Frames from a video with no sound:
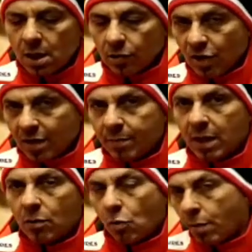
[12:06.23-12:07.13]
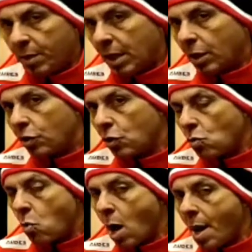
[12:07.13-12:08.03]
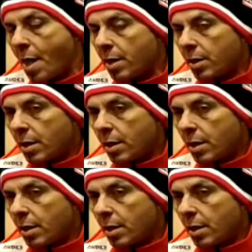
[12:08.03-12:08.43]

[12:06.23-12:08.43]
Jack Miller would have been in Q1,